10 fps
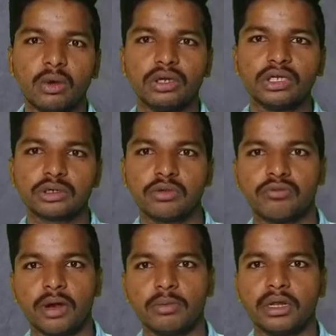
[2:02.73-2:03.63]
download chesukona
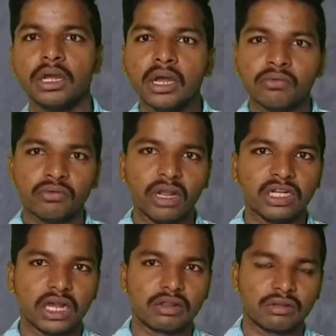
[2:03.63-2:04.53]
form ni fill
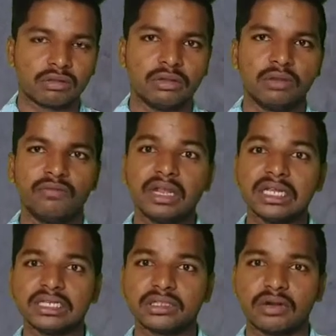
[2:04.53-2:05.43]
cheyalsi vastundi. Fill
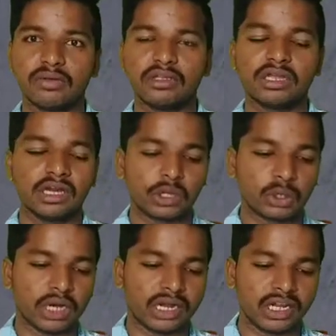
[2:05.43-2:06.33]
chesin tarvata daniki
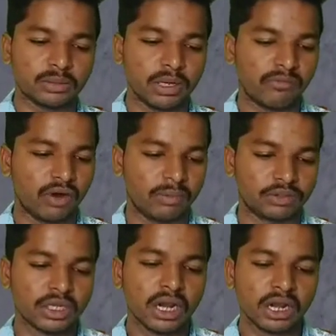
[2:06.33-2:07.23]
konni attachment
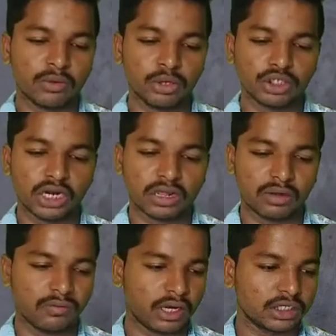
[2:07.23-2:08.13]
forms like original
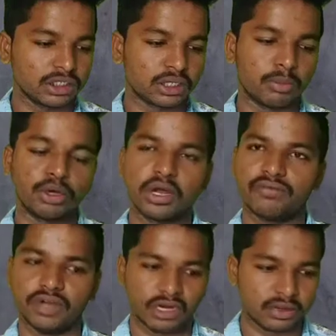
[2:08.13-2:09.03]
certificates in support of
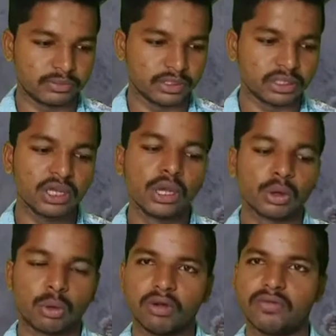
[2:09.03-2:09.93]
date of birth,
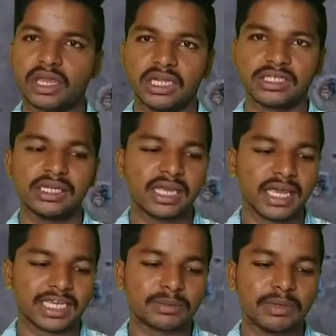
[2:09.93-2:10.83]
qualification,
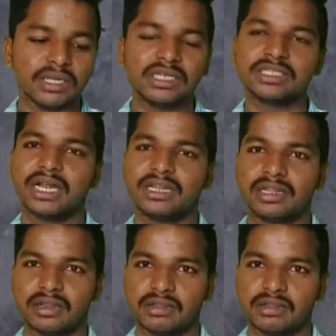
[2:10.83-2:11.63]
experience and the